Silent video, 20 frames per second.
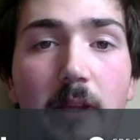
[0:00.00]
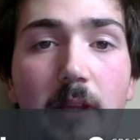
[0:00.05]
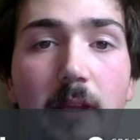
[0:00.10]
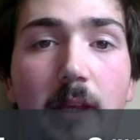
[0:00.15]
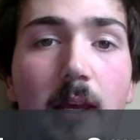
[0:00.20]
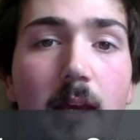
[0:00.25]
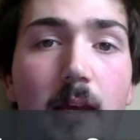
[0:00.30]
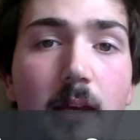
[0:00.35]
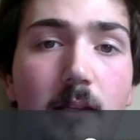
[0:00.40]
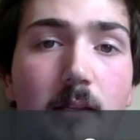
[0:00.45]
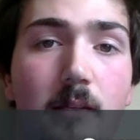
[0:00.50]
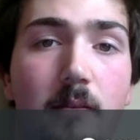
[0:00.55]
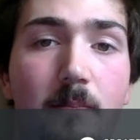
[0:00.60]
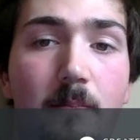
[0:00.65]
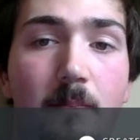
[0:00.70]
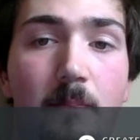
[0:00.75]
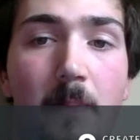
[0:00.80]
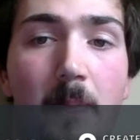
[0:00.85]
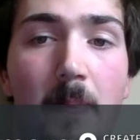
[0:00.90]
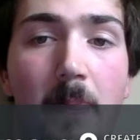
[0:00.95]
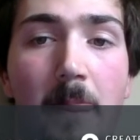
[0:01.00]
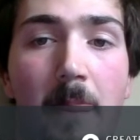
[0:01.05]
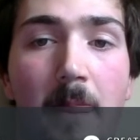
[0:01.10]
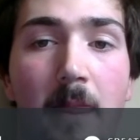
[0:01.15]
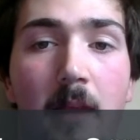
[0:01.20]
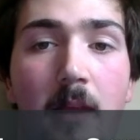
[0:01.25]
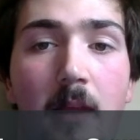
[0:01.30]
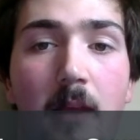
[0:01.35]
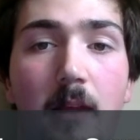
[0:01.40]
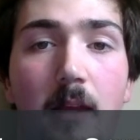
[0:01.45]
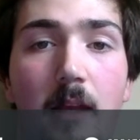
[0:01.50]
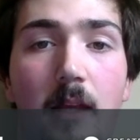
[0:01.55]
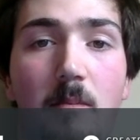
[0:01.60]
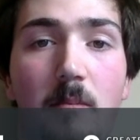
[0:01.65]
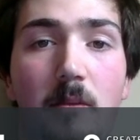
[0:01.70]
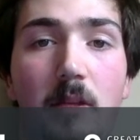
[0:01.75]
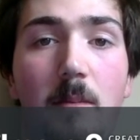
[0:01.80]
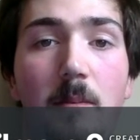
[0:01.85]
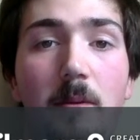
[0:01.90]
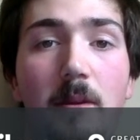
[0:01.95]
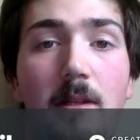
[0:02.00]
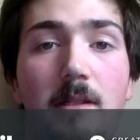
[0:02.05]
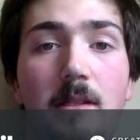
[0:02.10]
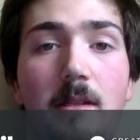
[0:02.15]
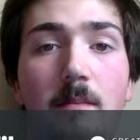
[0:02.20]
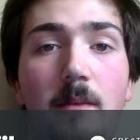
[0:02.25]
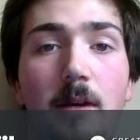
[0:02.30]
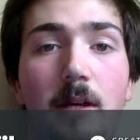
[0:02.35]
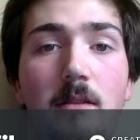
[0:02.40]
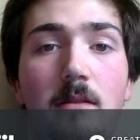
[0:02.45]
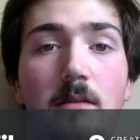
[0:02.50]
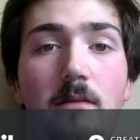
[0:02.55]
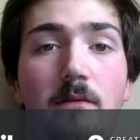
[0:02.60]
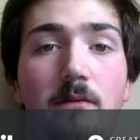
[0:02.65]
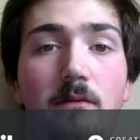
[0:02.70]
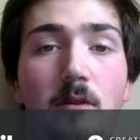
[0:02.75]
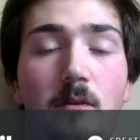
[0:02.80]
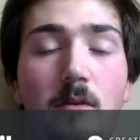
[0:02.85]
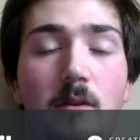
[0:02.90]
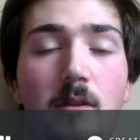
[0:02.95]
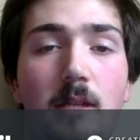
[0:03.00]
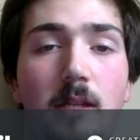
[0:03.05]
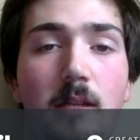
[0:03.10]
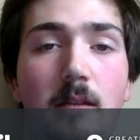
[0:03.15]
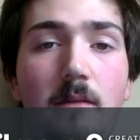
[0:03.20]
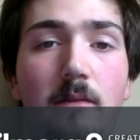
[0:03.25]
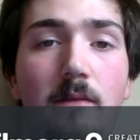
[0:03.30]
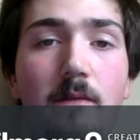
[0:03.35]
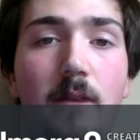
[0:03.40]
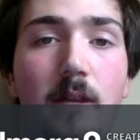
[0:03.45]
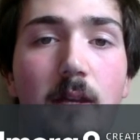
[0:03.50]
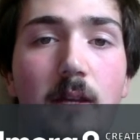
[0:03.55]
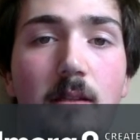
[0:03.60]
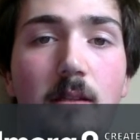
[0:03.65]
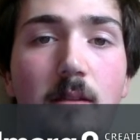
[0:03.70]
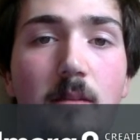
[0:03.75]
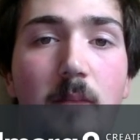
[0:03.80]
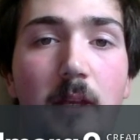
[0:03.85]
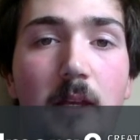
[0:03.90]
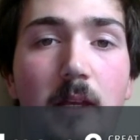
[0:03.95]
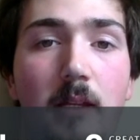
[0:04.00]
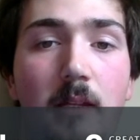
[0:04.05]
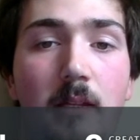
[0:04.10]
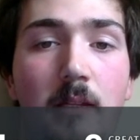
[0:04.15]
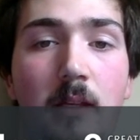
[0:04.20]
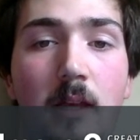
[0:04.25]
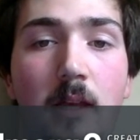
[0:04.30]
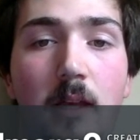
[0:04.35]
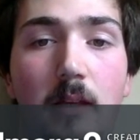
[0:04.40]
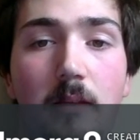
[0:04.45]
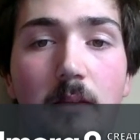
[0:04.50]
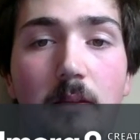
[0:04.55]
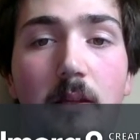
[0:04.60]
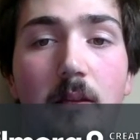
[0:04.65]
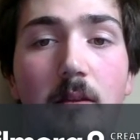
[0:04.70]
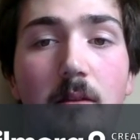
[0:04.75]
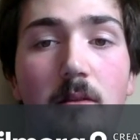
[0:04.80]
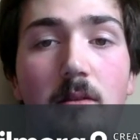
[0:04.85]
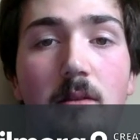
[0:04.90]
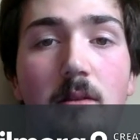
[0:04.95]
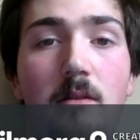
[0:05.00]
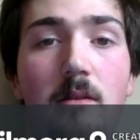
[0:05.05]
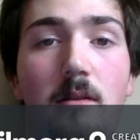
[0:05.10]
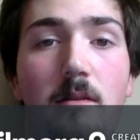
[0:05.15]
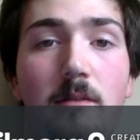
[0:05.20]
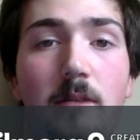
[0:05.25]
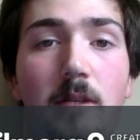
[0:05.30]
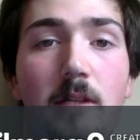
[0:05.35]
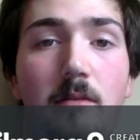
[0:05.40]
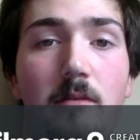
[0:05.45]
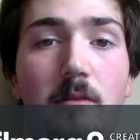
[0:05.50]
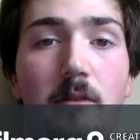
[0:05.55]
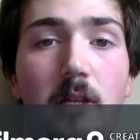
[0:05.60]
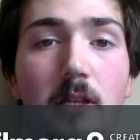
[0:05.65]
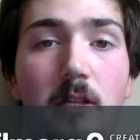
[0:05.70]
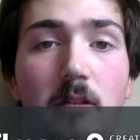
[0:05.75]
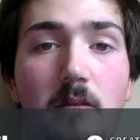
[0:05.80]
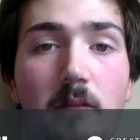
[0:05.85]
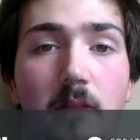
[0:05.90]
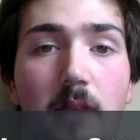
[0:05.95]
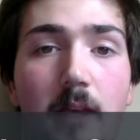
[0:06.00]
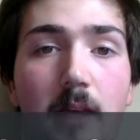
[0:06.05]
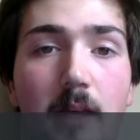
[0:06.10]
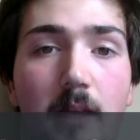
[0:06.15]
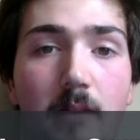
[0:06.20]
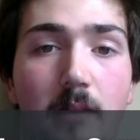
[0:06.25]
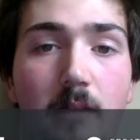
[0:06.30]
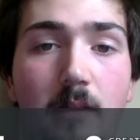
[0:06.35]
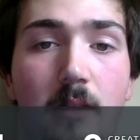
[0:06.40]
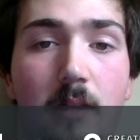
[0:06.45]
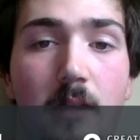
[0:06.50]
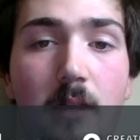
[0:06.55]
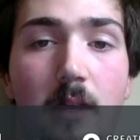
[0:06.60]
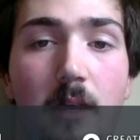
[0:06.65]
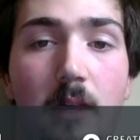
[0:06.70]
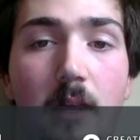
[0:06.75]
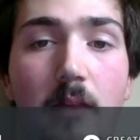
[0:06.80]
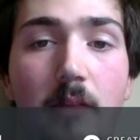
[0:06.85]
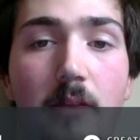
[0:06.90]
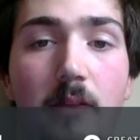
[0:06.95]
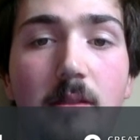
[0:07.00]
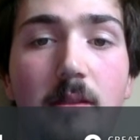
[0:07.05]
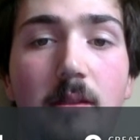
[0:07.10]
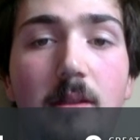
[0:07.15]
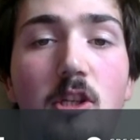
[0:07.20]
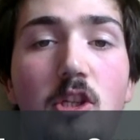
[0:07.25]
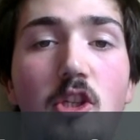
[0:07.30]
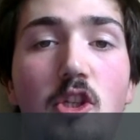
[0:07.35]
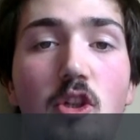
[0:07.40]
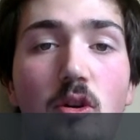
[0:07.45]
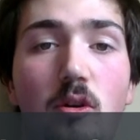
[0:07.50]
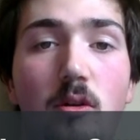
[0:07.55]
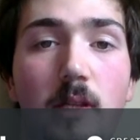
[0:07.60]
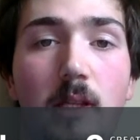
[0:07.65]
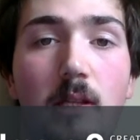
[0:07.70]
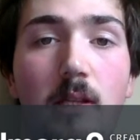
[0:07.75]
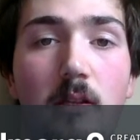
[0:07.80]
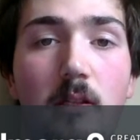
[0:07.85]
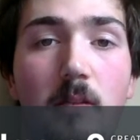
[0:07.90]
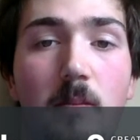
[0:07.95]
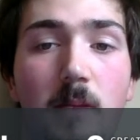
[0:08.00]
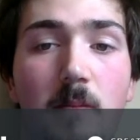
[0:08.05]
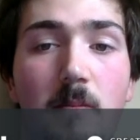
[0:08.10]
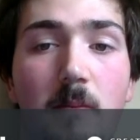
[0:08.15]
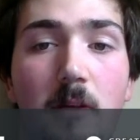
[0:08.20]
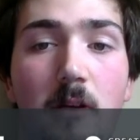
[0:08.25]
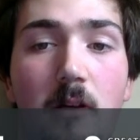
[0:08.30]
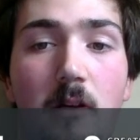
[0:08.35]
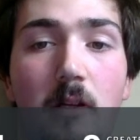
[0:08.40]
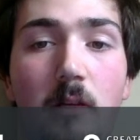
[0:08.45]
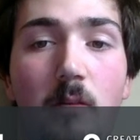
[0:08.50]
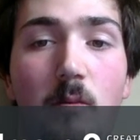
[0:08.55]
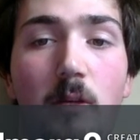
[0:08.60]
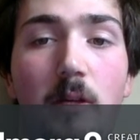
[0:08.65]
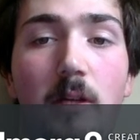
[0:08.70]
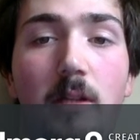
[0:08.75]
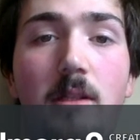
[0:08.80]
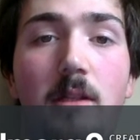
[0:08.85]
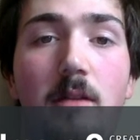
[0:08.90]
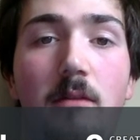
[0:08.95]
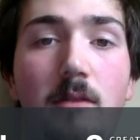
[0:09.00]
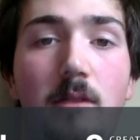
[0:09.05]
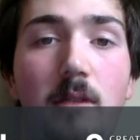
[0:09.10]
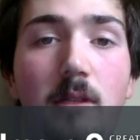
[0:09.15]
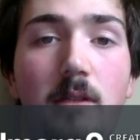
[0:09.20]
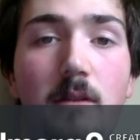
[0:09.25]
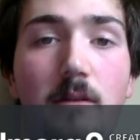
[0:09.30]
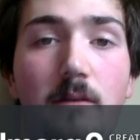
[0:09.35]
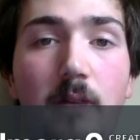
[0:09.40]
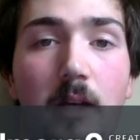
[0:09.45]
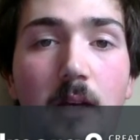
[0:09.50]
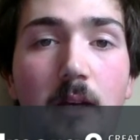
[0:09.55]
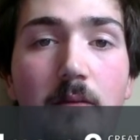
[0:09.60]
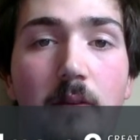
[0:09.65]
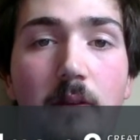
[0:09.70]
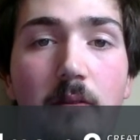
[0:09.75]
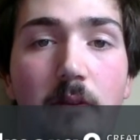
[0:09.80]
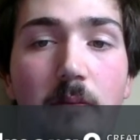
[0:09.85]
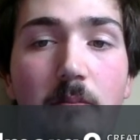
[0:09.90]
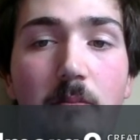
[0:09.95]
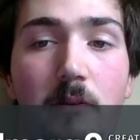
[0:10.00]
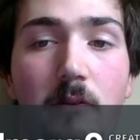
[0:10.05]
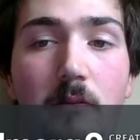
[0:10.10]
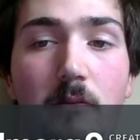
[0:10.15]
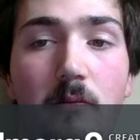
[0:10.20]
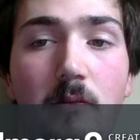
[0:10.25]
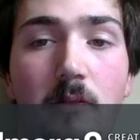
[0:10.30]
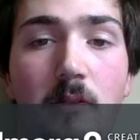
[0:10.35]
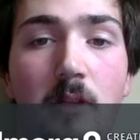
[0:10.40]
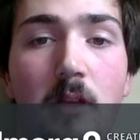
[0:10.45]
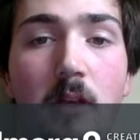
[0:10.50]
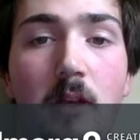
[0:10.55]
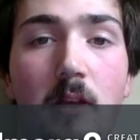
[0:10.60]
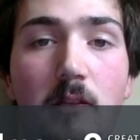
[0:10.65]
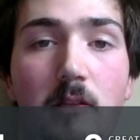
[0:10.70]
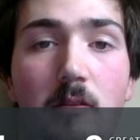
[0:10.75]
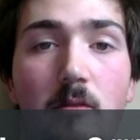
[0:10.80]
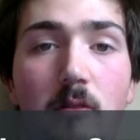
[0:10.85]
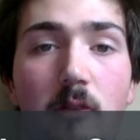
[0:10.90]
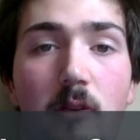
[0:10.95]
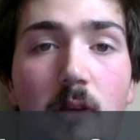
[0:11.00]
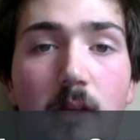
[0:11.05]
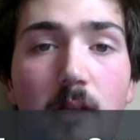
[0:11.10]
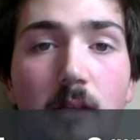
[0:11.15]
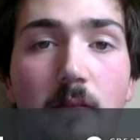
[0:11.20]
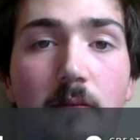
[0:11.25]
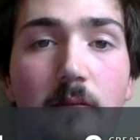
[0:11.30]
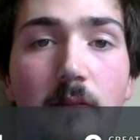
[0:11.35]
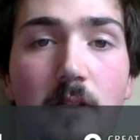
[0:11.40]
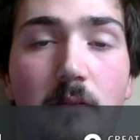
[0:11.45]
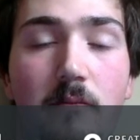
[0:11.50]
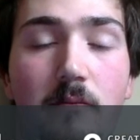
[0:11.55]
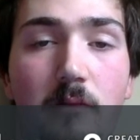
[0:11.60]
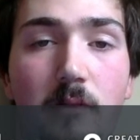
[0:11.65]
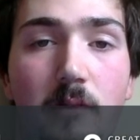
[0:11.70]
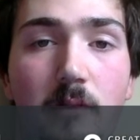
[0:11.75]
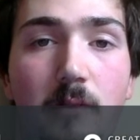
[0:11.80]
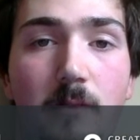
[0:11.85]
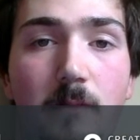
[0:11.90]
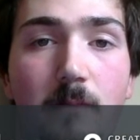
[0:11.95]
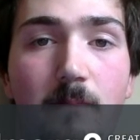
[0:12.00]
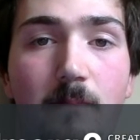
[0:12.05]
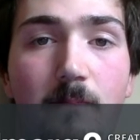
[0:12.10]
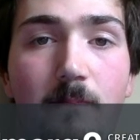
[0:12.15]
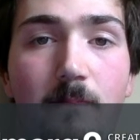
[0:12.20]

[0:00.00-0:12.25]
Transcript: the cat, it manipulates the minds of rodents that it infects to make it yield to the predatory nature of the cat. This then ensures that Toxoplasma gondii will continuously survive and reproduce so long as it infects rodents.